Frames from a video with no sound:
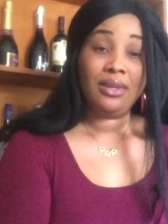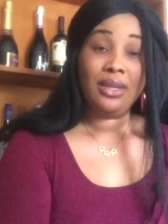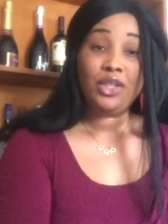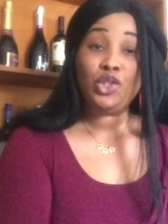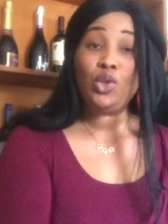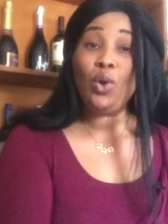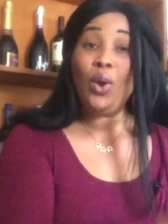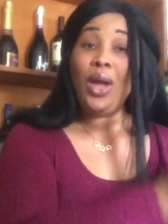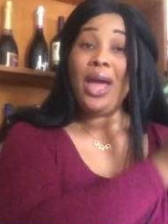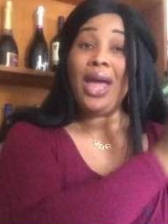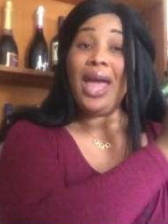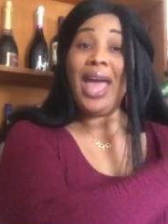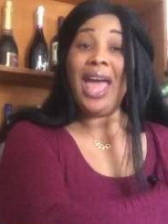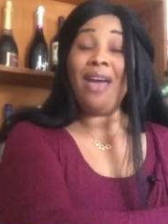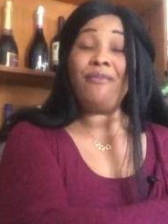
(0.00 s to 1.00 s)
So
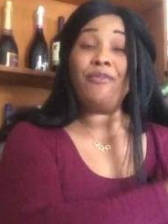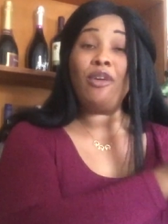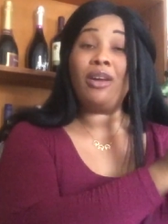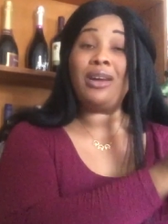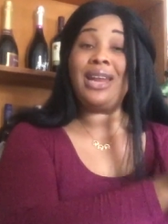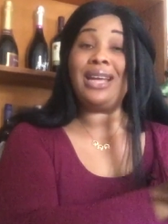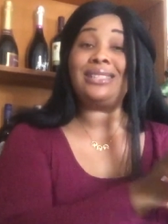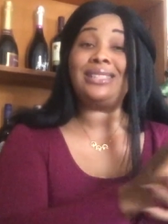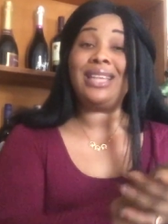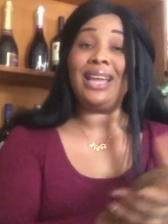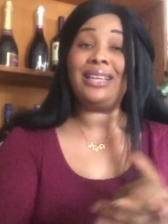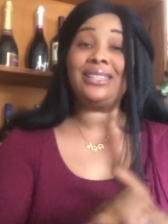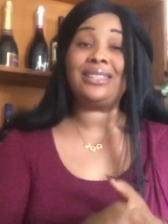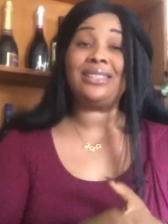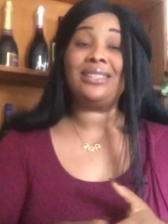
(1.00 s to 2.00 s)
every other
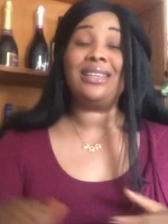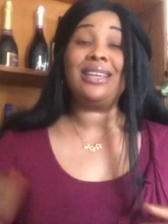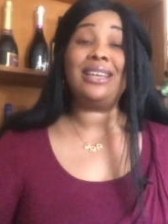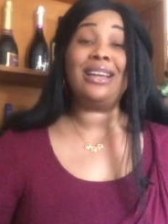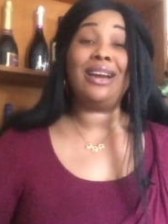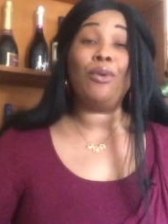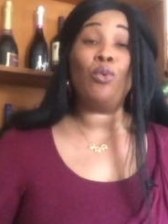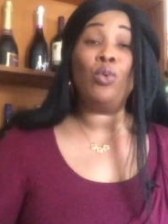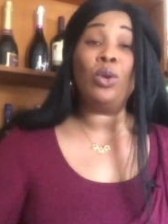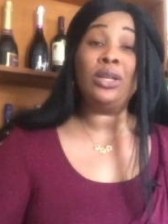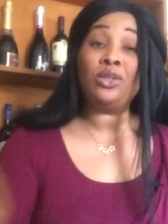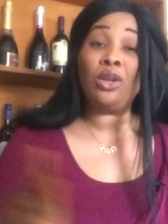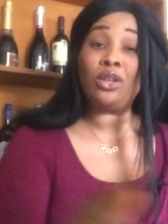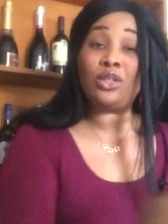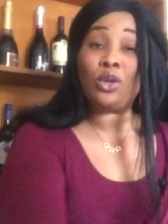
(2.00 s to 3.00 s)
sex will
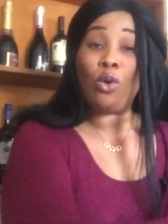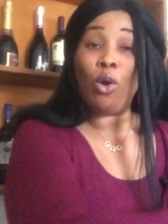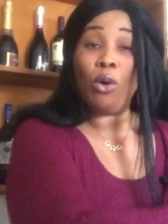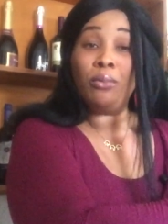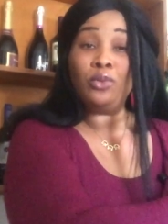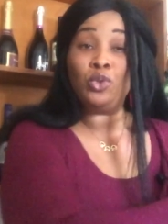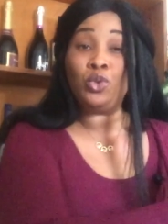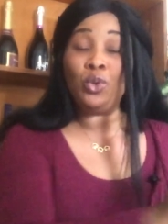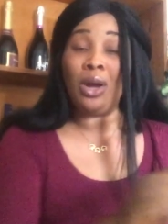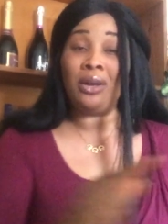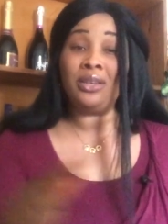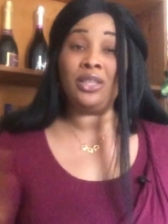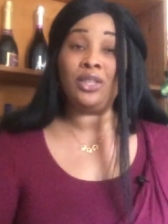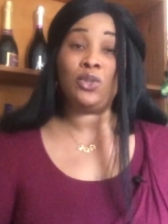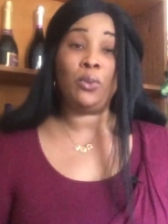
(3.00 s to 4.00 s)
not come
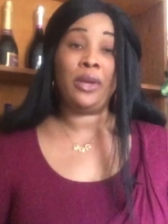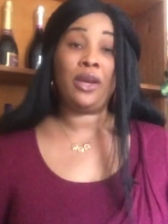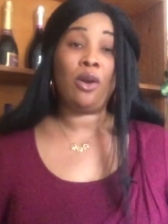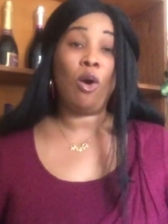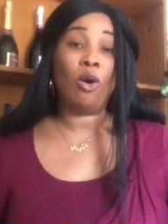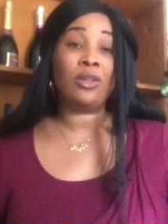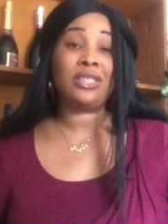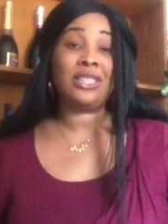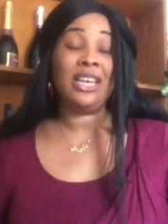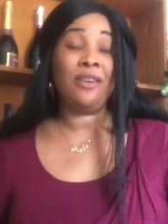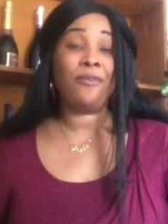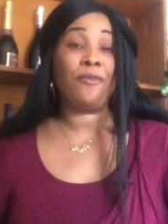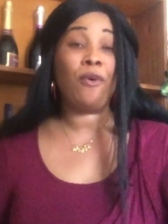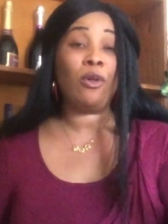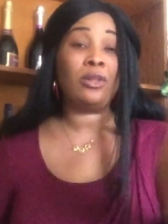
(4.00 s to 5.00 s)
throughout this week until it
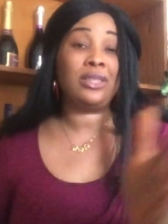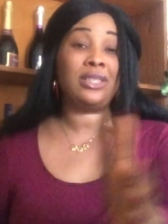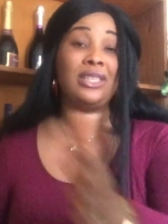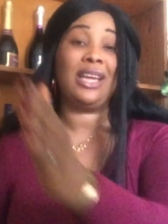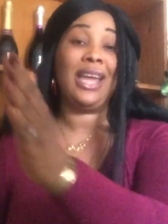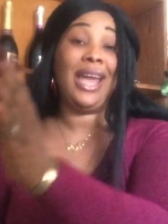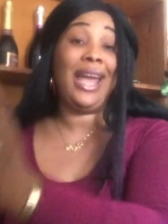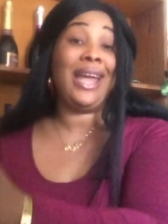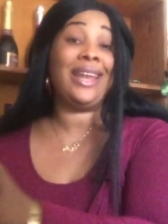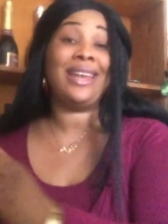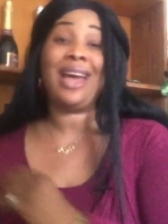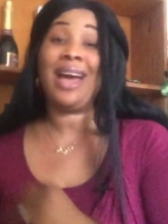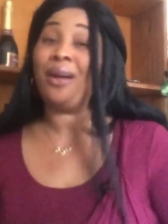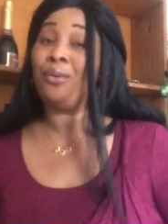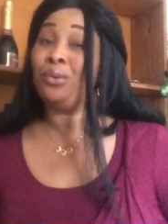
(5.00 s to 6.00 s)
falls in
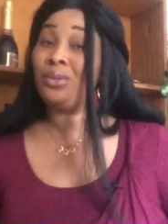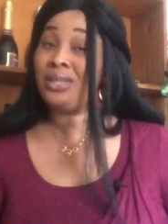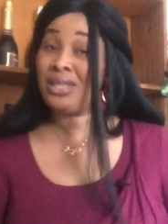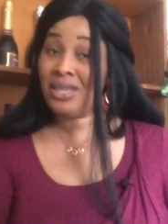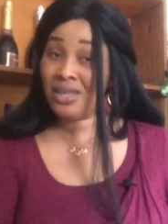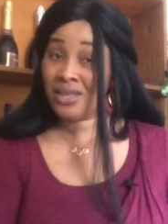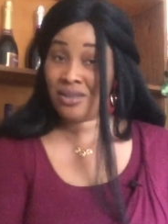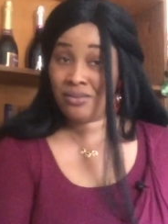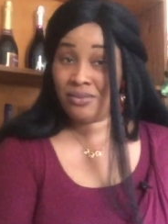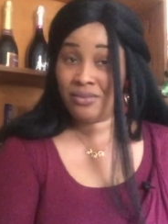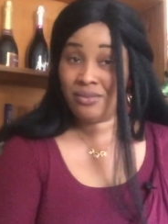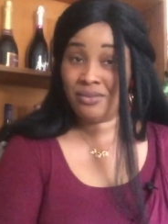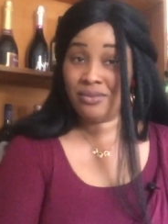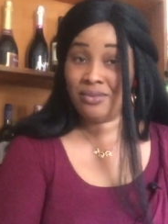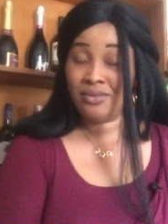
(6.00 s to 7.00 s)
her routine,
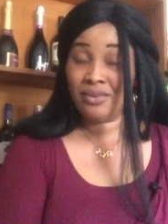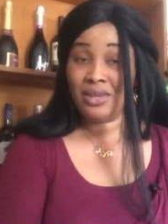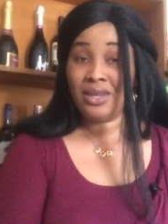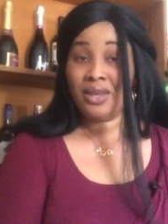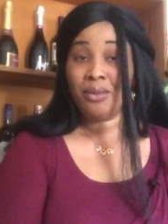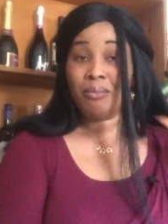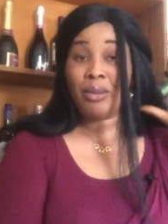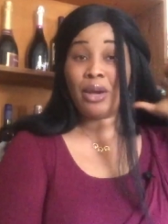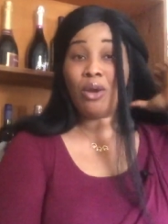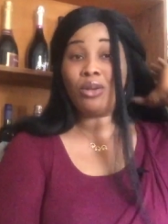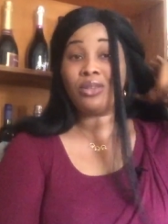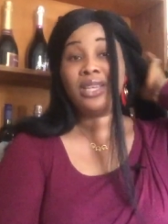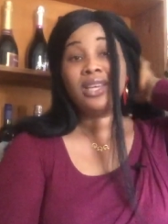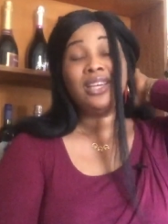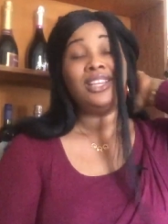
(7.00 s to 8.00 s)

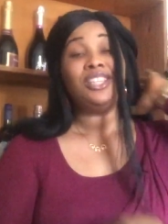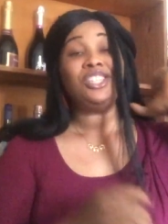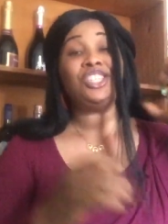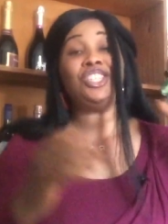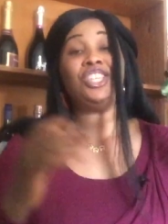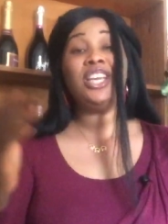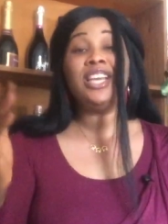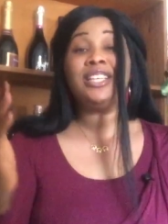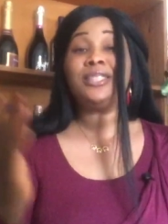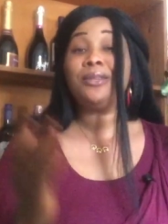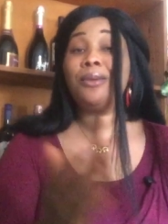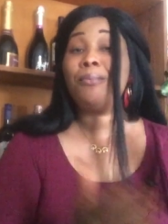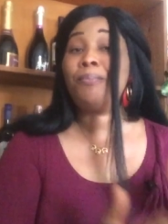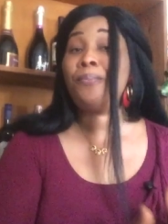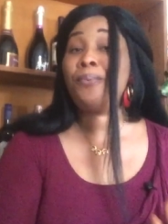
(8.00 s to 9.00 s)
because she is
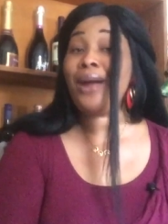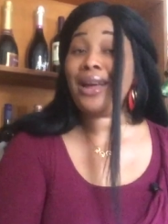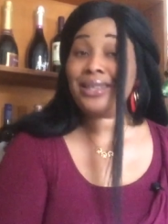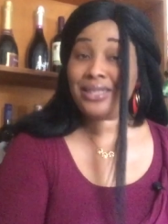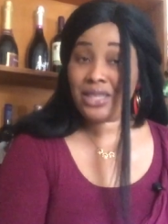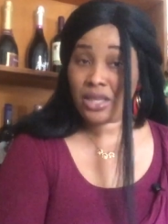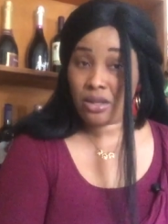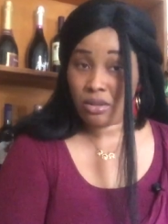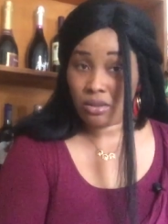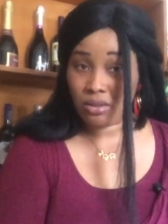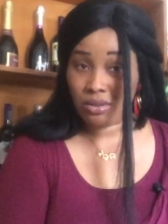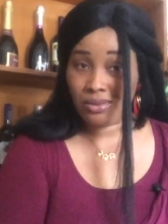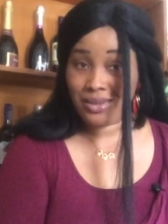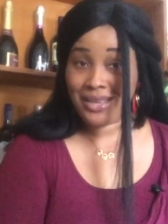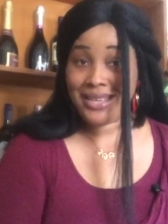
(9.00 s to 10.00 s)
practical,
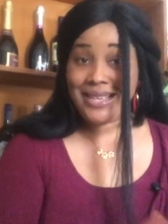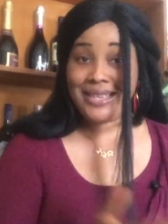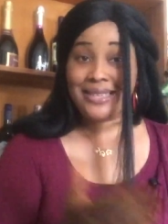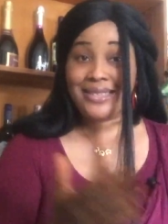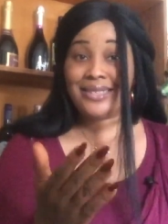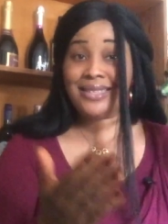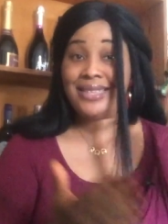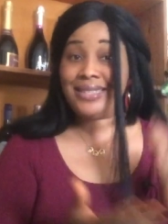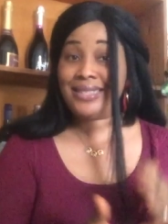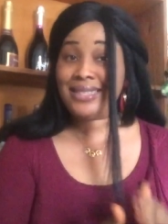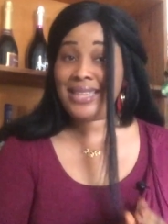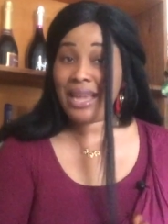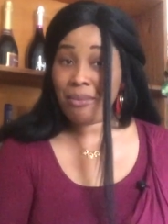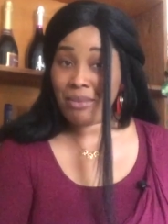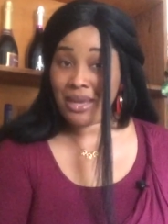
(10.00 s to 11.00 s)

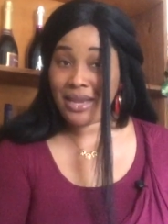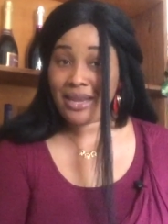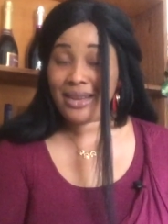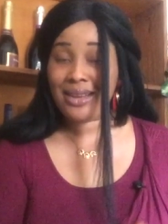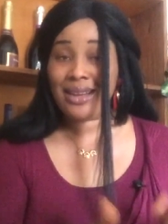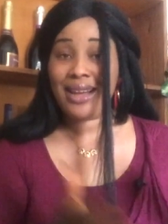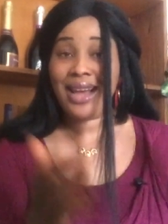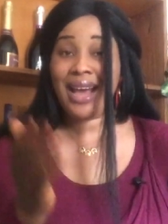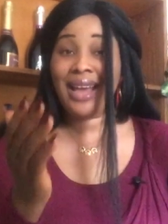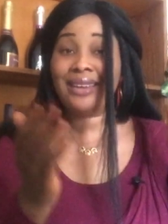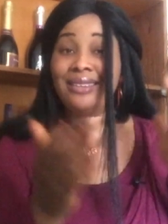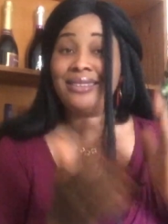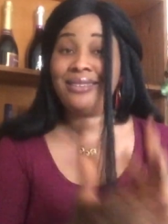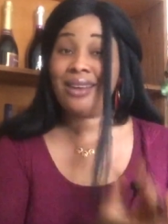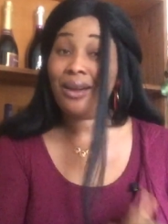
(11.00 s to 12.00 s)
systemic,
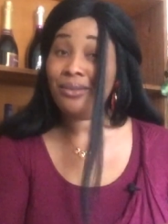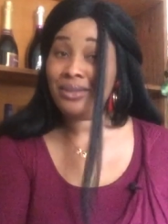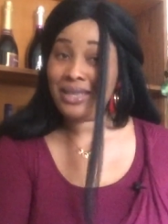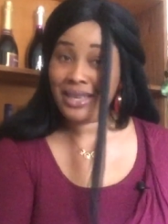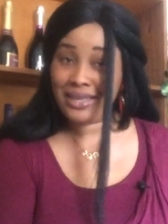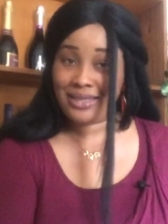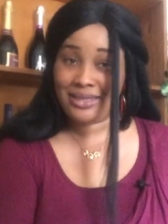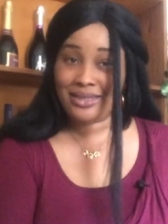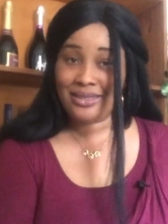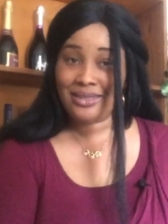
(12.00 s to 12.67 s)
and grounded.